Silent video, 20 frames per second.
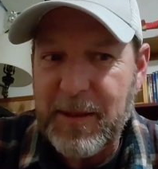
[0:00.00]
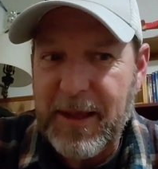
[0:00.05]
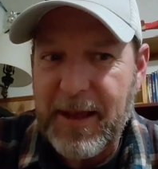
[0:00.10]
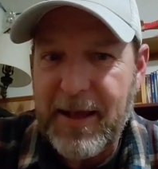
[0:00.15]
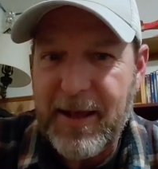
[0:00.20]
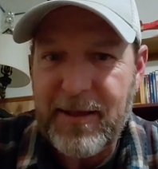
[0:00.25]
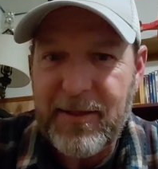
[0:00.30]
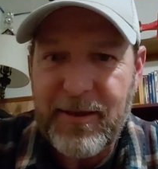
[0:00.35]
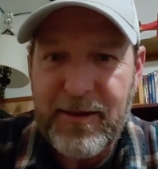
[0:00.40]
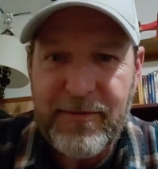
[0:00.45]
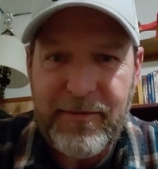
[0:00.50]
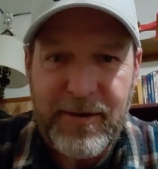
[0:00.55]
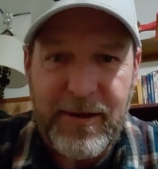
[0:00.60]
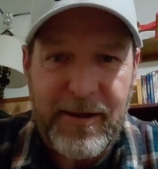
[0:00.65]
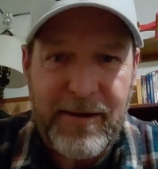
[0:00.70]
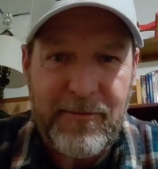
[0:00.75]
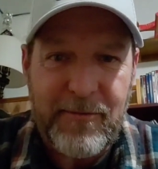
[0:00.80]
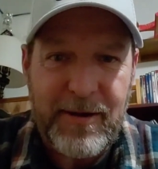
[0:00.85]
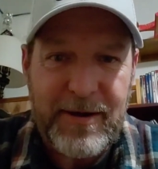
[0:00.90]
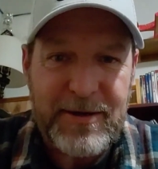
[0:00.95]
I love it.
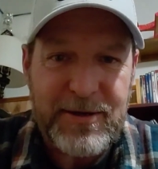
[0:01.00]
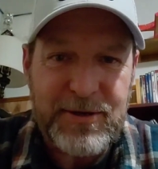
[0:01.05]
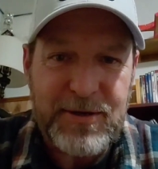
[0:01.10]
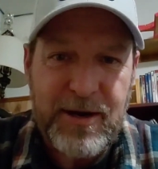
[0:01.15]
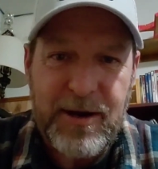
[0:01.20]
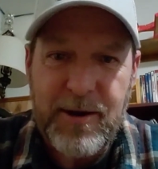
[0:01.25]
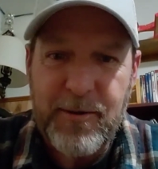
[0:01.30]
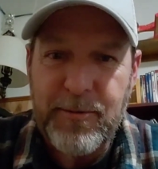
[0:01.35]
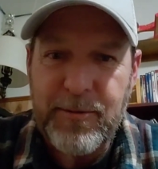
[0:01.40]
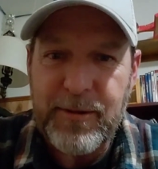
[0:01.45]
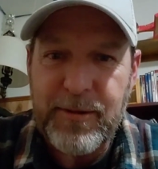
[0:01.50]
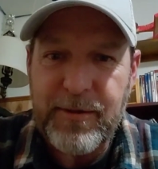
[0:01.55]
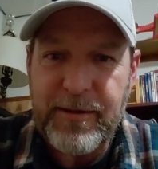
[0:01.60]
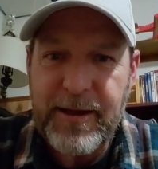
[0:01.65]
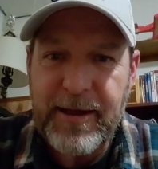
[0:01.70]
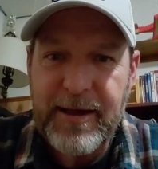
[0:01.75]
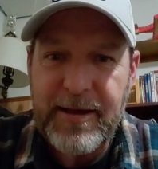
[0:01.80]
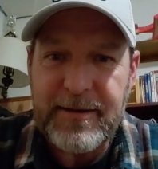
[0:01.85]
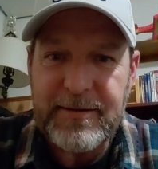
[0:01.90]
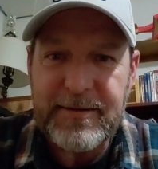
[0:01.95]
I want to share it with you
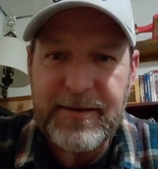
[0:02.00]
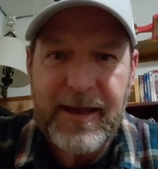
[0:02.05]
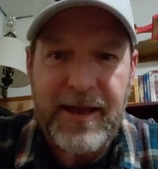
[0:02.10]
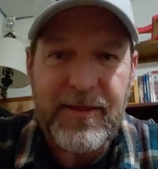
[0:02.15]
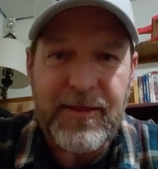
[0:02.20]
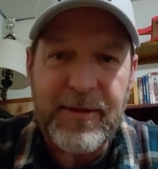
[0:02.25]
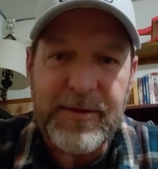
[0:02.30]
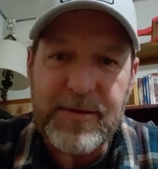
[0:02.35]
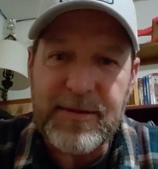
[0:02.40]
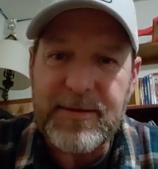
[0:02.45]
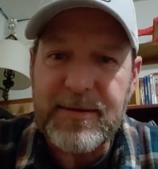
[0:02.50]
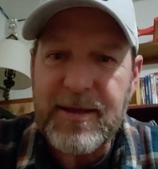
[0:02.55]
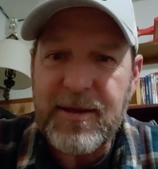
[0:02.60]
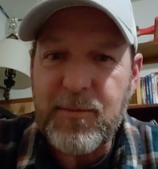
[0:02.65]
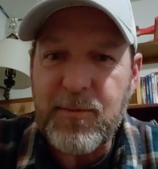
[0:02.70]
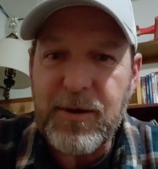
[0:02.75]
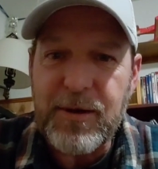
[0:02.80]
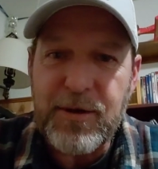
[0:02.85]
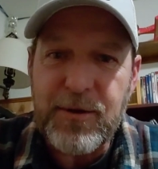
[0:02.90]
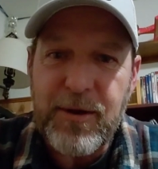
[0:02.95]
guys. I like to see
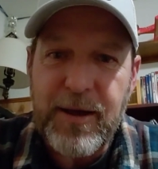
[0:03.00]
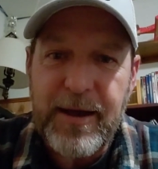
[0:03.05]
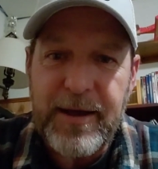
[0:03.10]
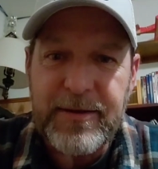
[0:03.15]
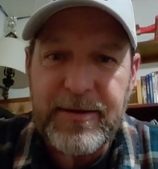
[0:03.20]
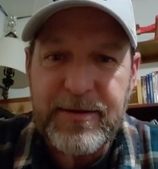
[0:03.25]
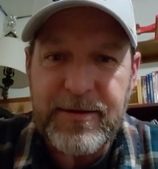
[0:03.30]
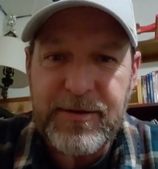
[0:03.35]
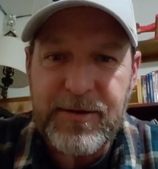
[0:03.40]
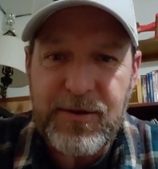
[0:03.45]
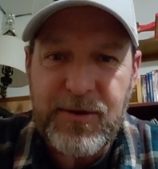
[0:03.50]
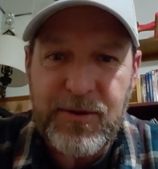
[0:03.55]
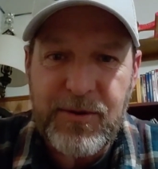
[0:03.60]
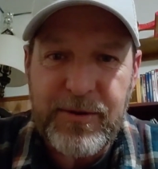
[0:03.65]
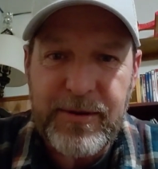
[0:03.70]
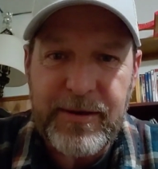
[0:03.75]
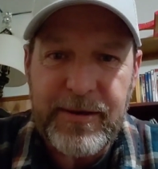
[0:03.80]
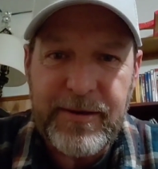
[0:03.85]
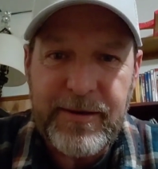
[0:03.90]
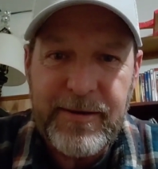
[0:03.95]
what you guys are
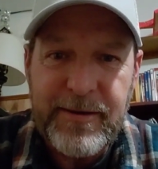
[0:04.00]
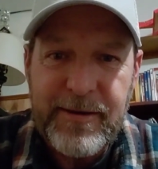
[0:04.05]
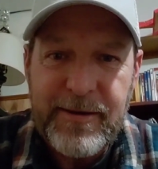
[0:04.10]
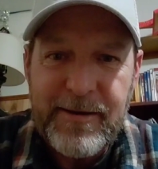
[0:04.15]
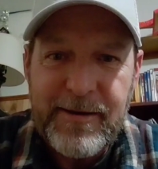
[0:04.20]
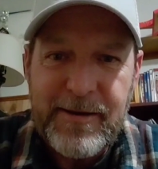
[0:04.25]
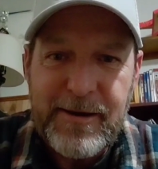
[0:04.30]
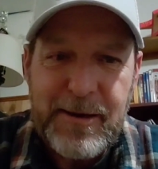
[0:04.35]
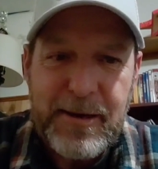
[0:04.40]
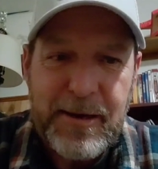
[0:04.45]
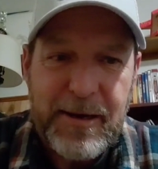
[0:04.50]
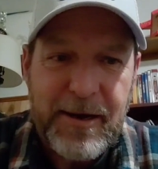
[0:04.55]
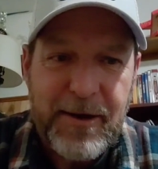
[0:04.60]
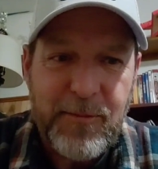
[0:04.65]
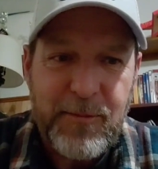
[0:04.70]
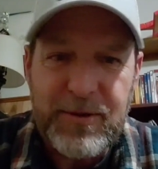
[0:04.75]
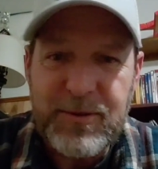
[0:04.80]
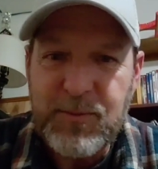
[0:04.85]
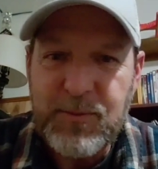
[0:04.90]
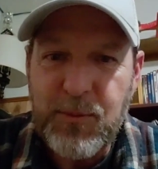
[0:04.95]
doing,
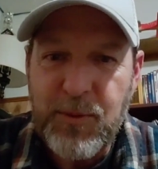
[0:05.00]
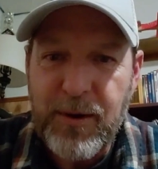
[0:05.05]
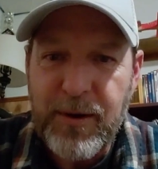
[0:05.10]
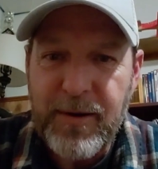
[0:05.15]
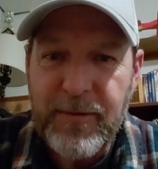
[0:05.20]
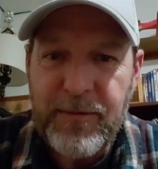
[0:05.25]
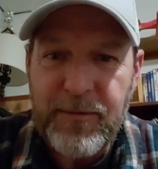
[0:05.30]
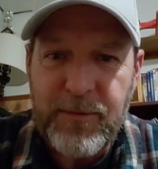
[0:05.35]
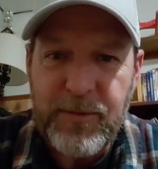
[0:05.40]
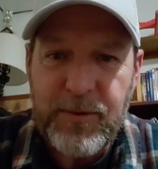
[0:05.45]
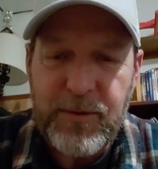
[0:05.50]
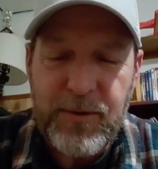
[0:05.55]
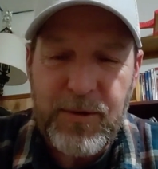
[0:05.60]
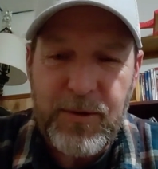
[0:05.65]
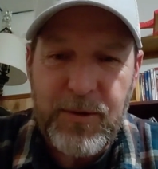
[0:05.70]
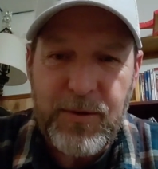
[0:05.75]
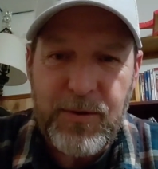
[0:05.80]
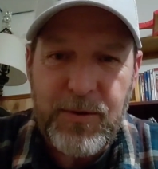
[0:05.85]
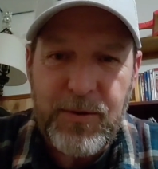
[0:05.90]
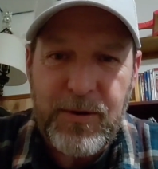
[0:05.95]
what's working for
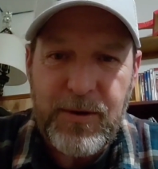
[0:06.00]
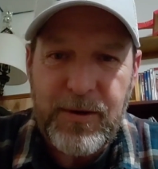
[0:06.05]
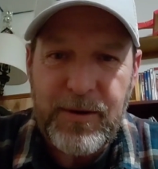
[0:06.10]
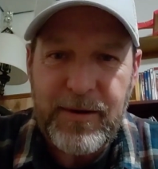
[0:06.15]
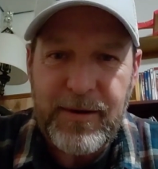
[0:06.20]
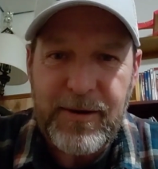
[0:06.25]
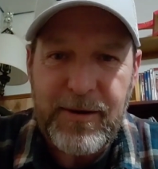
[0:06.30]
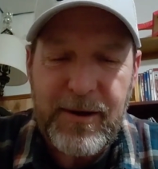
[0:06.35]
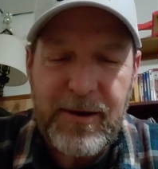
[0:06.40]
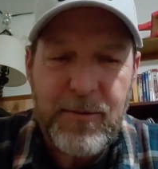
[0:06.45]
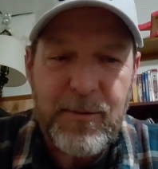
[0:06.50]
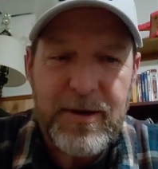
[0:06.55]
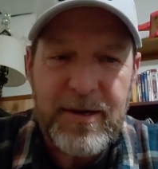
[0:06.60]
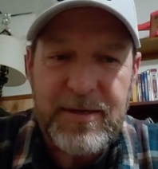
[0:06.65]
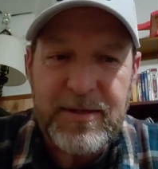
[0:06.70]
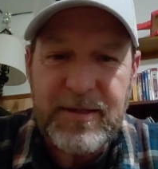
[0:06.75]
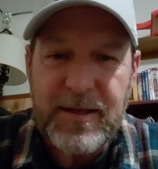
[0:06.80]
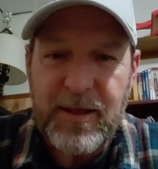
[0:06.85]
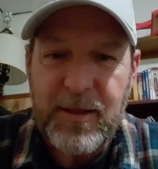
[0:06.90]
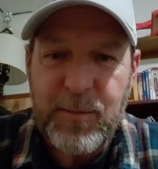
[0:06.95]
you. You know, I want
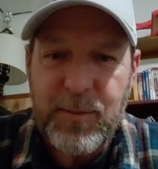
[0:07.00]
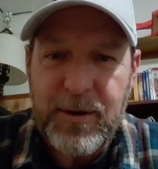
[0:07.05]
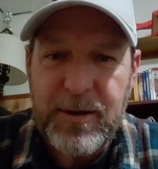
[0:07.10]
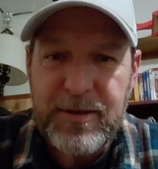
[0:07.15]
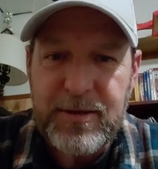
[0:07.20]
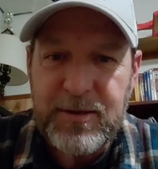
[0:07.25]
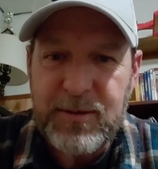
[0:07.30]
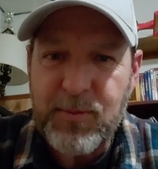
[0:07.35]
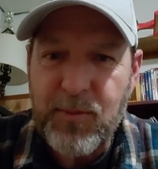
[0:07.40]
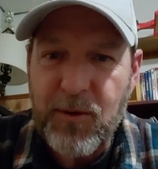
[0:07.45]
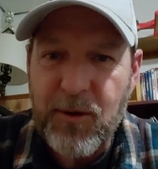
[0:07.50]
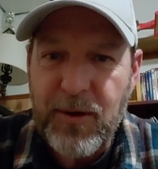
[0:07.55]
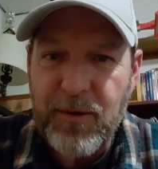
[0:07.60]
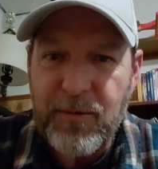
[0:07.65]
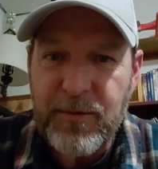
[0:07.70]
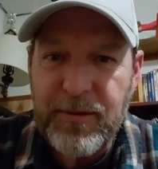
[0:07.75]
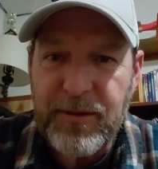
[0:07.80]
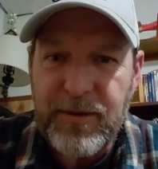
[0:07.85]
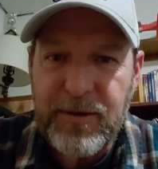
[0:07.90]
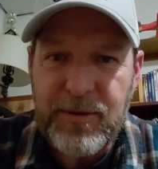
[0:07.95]
to celebrate the sport
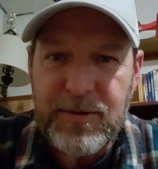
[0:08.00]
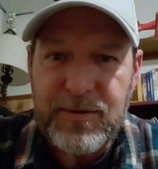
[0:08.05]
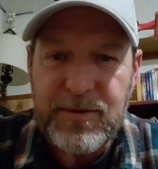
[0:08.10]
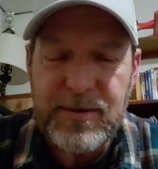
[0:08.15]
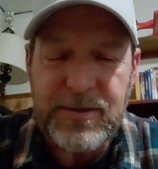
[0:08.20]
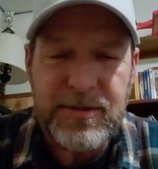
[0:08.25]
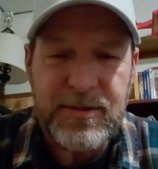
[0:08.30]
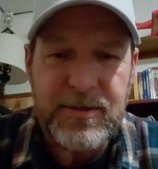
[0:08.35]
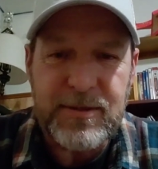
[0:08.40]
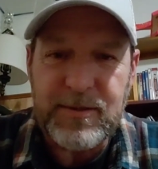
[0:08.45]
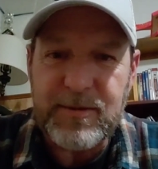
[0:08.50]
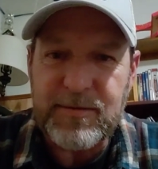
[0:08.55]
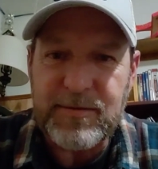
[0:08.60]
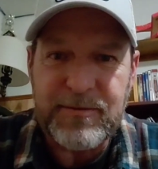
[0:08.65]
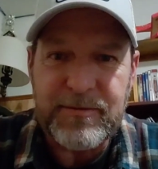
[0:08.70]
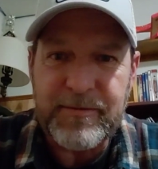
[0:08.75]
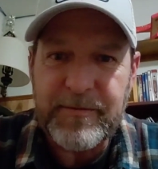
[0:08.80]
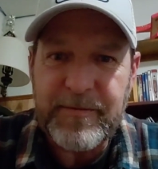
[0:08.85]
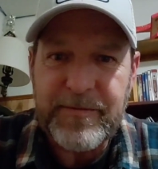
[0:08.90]
with you just as